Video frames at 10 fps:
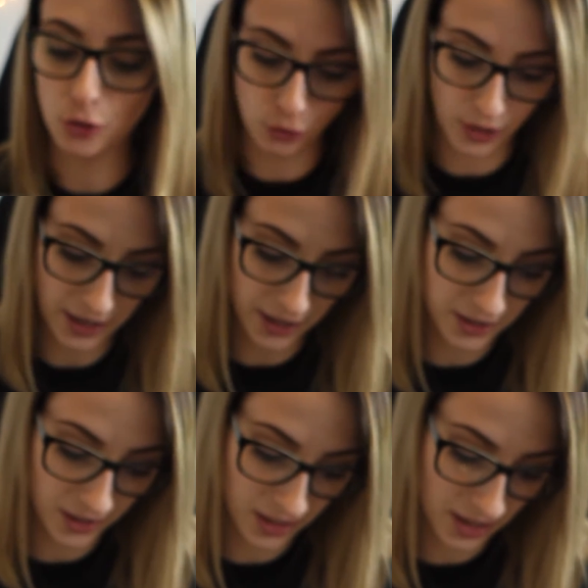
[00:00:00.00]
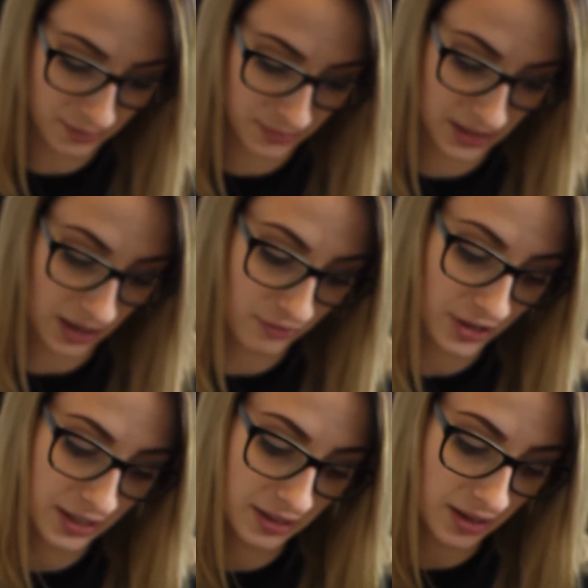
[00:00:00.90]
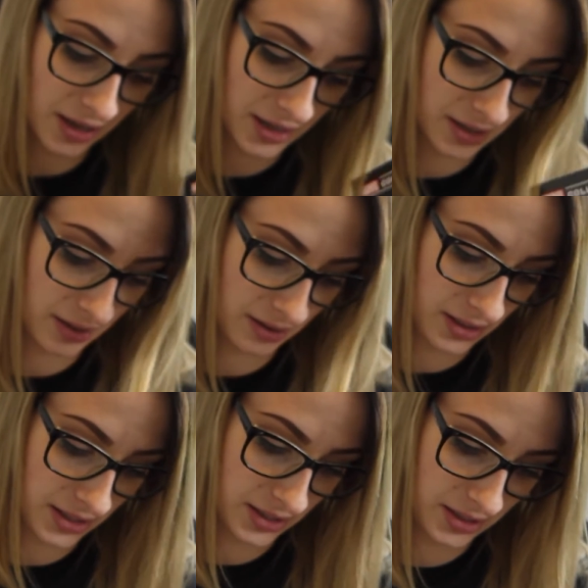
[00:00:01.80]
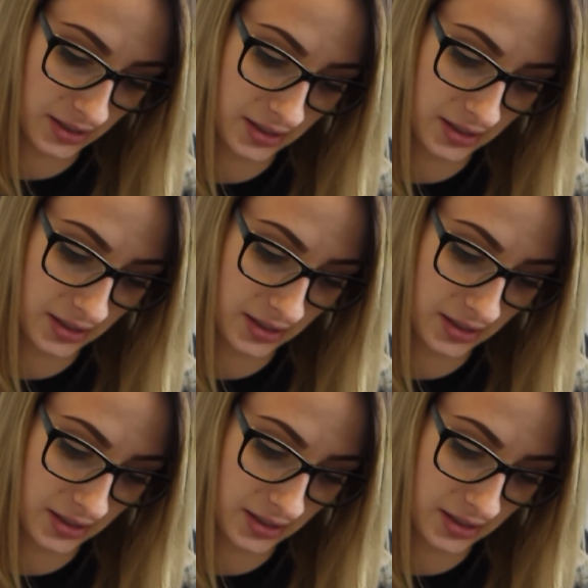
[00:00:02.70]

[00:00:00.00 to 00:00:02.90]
cool, and I gotta admit, I really like this